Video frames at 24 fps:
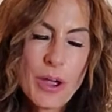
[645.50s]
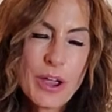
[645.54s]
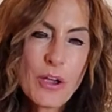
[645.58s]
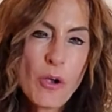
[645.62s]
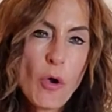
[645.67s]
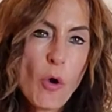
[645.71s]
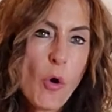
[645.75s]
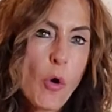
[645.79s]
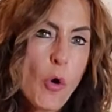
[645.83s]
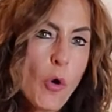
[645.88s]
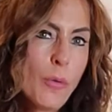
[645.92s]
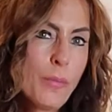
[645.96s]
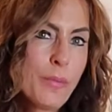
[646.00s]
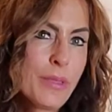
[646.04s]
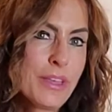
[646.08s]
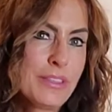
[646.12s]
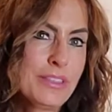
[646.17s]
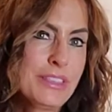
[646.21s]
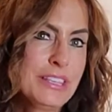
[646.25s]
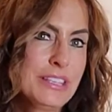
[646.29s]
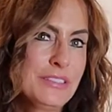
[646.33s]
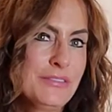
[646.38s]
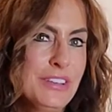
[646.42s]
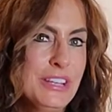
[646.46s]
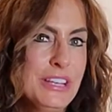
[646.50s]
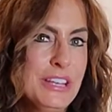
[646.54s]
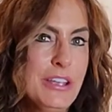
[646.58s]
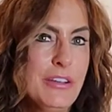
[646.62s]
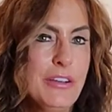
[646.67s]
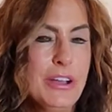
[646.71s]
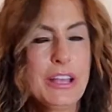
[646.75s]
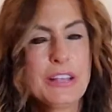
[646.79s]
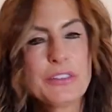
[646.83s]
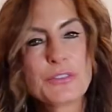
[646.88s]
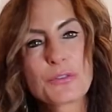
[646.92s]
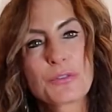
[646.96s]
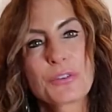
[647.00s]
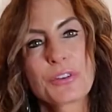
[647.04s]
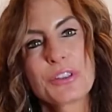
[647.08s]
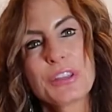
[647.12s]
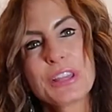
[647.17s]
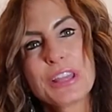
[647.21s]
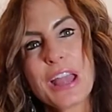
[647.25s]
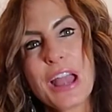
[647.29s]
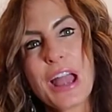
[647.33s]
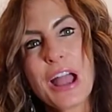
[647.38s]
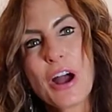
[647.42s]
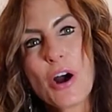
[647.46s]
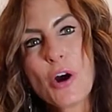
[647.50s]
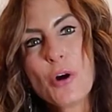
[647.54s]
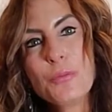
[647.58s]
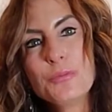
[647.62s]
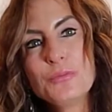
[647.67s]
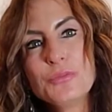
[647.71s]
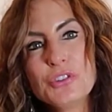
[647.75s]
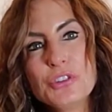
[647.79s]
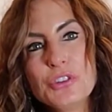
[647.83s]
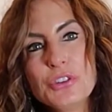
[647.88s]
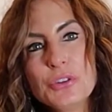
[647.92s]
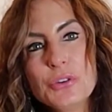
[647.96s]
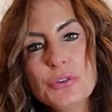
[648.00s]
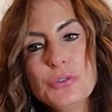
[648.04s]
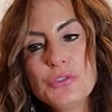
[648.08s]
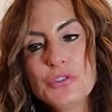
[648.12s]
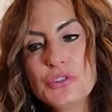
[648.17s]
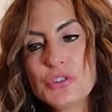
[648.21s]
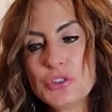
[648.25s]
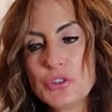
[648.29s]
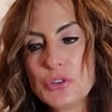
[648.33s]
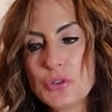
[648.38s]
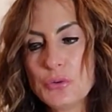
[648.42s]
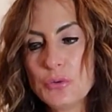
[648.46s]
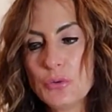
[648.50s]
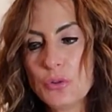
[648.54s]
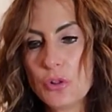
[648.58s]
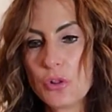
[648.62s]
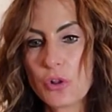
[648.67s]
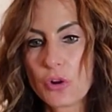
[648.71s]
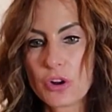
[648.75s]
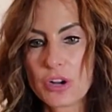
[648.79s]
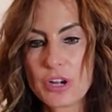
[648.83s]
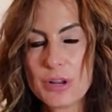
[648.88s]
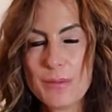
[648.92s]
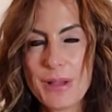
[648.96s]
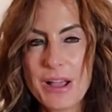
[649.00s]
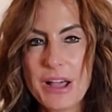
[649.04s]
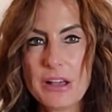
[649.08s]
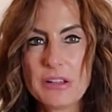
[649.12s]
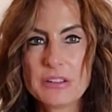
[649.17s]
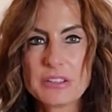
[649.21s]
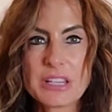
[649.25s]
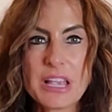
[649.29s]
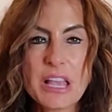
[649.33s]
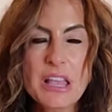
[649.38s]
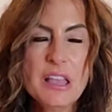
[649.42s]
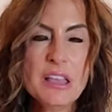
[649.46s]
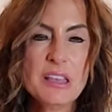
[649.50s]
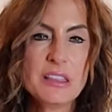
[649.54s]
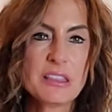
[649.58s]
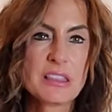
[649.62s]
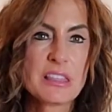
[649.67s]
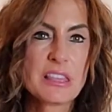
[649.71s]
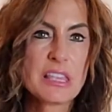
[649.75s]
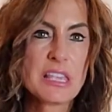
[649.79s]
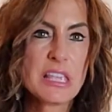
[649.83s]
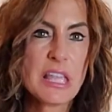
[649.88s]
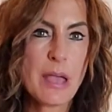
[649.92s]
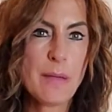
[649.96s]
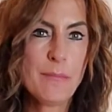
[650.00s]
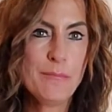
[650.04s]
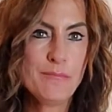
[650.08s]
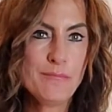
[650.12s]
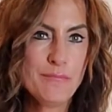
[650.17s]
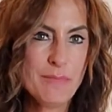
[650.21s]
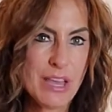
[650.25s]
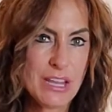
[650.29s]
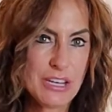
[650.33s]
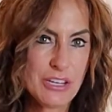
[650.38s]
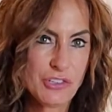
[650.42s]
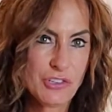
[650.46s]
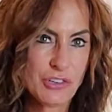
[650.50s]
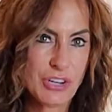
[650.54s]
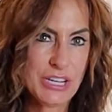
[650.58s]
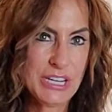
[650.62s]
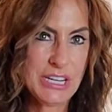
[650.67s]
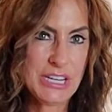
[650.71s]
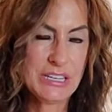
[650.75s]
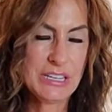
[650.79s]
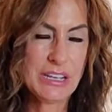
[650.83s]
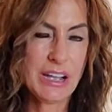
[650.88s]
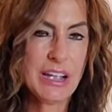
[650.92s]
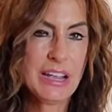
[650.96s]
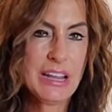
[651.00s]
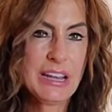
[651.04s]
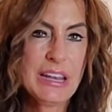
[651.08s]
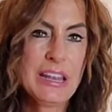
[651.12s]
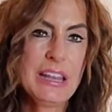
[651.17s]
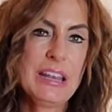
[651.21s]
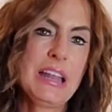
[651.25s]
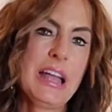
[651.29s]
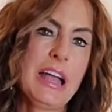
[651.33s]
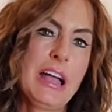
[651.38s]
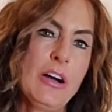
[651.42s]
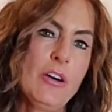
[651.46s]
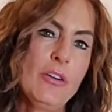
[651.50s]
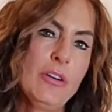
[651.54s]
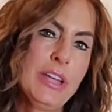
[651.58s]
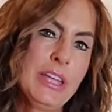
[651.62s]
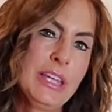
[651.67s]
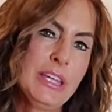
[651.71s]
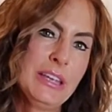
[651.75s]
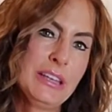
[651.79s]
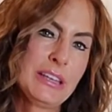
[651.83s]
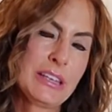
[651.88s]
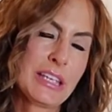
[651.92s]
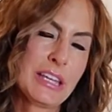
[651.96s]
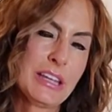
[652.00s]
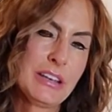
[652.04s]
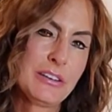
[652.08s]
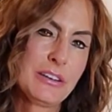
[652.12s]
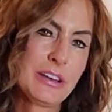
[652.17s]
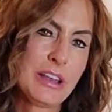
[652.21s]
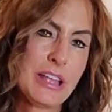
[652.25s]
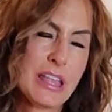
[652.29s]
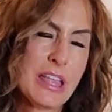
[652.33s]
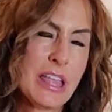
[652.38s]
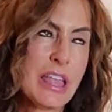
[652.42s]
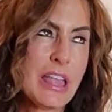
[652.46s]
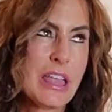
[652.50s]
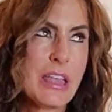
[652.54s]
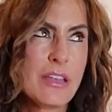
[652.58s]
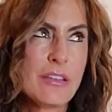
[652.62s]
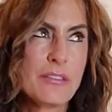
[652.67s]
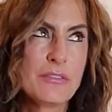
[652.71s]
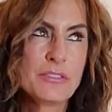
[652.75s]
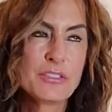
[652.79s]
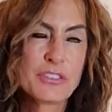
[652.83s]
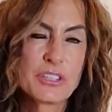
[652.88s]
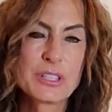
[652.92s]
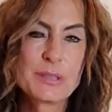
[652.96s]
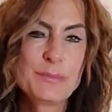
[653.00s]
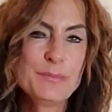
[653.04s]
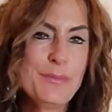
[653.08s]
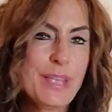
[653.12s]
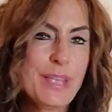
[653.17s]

I hope that this video has really helped you to learn about the Mediterranean diet and how it can just